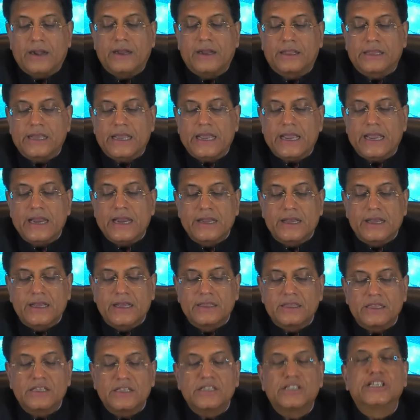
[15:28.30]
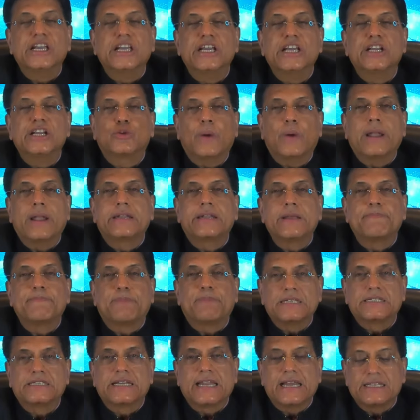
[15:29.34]
Under the Indian
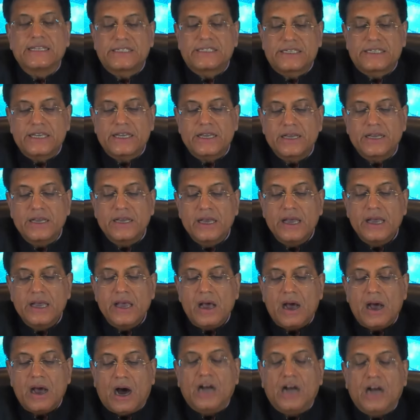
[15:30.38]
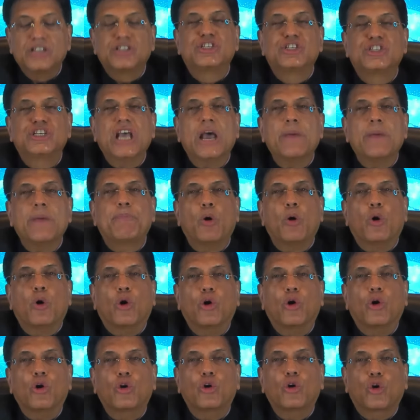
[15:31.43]
G20 presidency, a
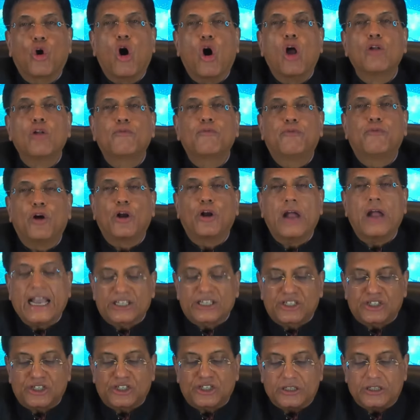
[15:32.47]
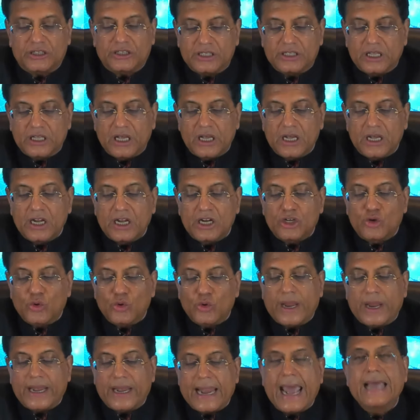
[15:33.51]
Jaipur call for action
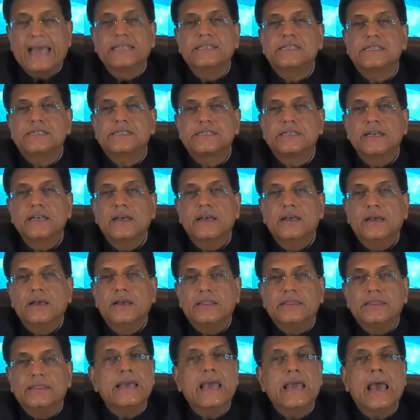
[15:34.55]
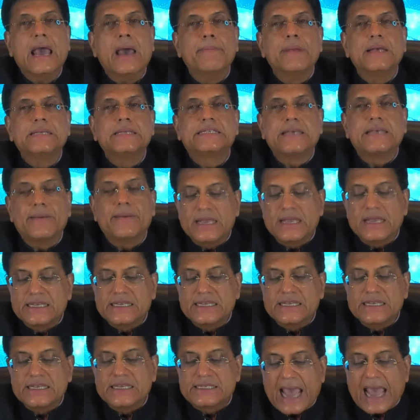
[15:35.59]
to enhance the
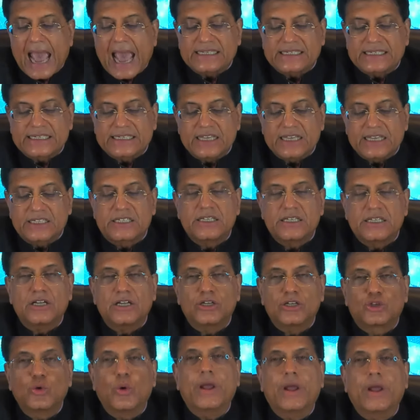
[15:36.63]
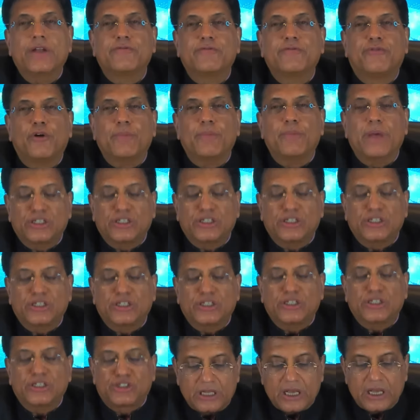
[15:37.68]
MSME's access to
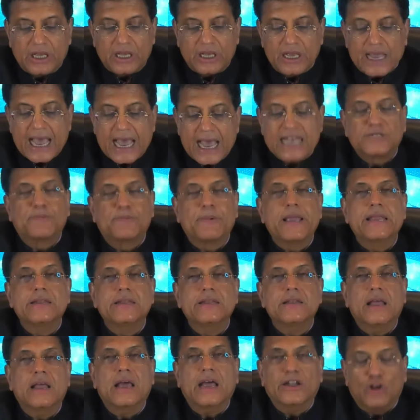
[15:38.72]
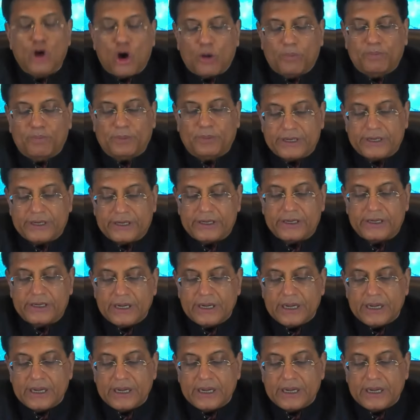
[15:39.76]
information has been adopted.